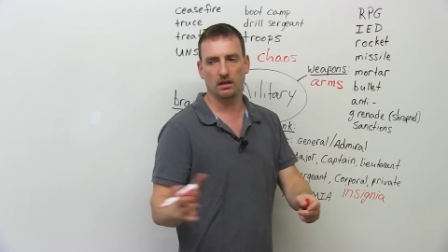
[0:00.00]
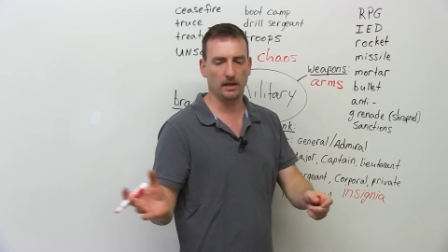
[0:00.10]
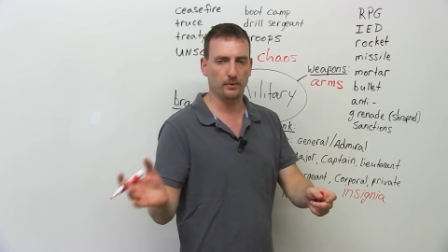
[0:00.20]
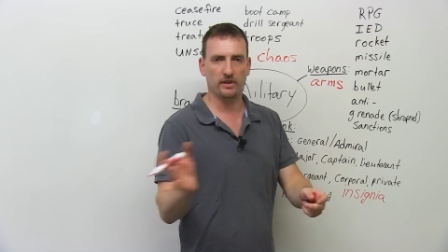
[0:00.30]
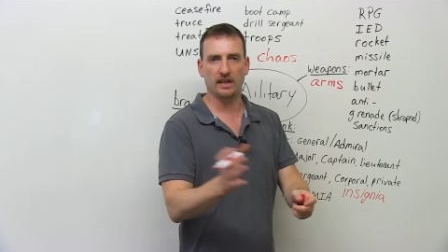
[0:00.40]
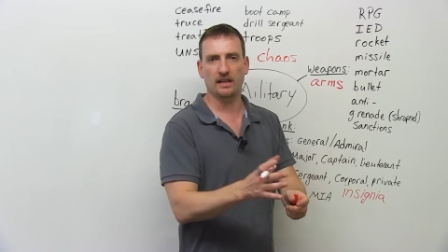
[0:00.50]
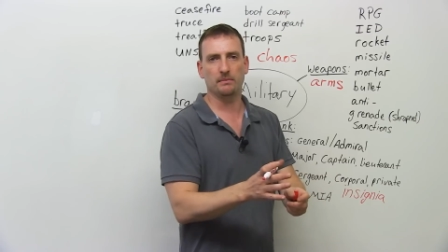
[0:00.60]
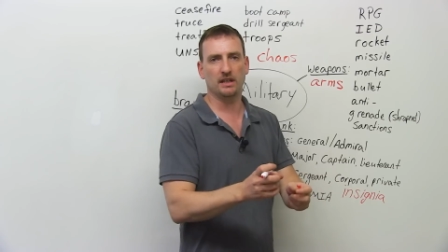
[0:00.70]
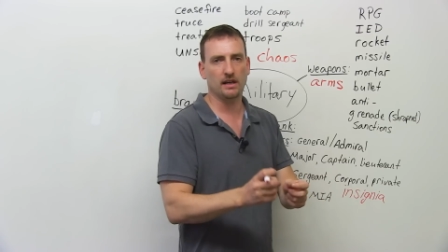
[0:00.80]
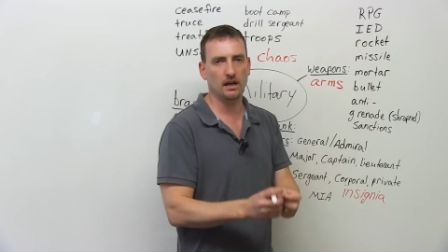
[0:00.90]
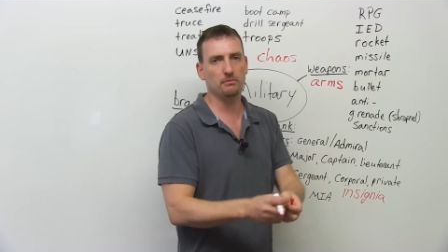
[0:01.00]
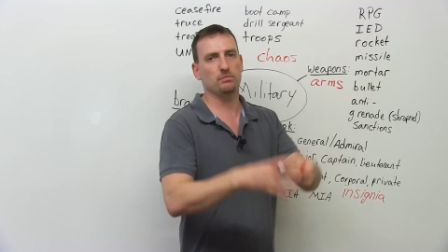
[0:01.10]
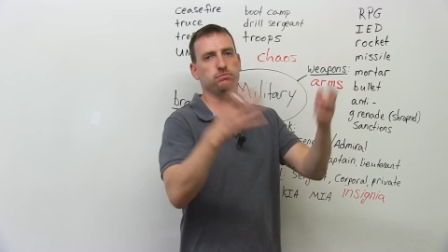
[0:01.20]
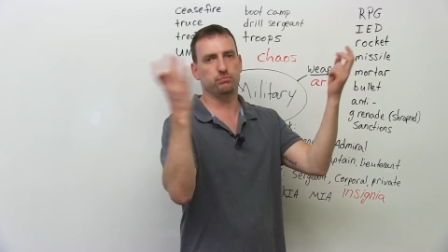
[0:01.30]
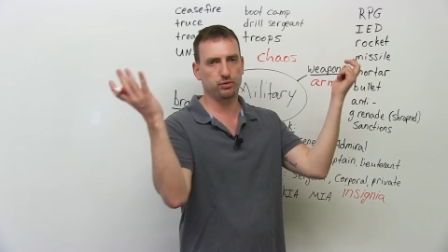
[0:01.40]
and when the enemy comes,
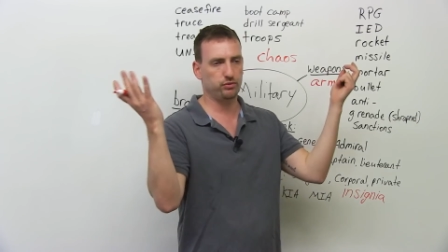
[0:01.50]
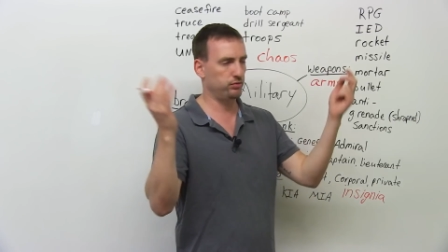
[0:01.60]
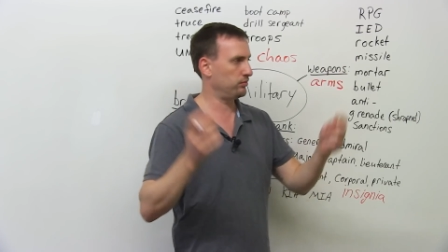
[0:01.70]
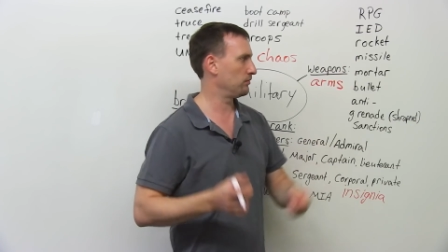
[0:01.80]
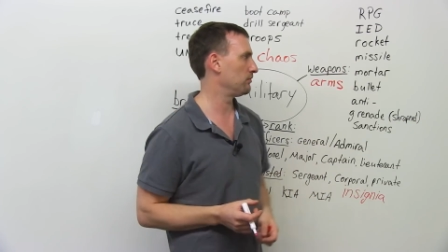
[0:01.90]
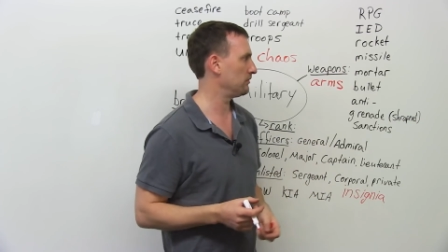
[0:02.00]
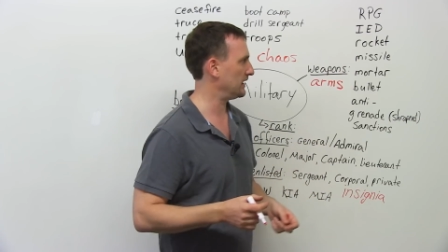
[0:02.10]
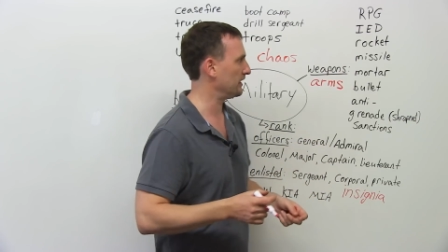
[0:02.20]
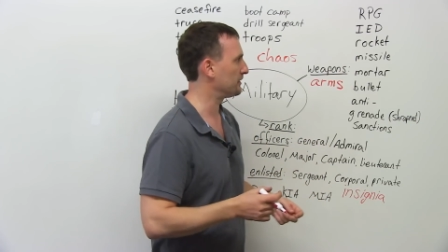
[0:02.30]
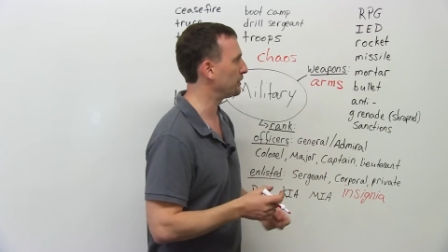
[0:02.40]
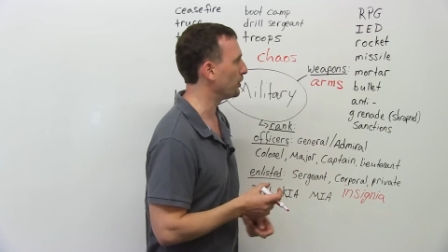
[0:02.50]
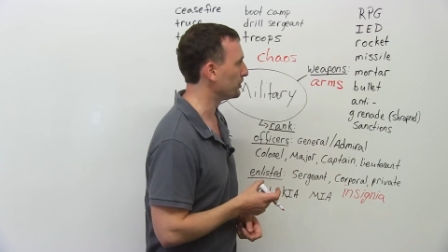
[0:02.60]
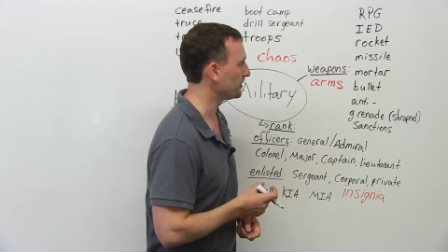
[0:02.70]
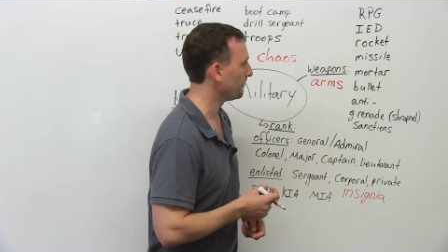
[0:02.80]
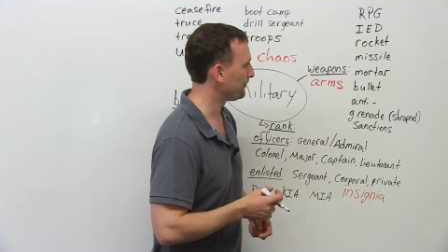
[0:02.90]
it
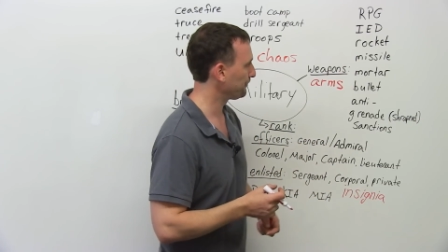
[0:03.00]
explodes.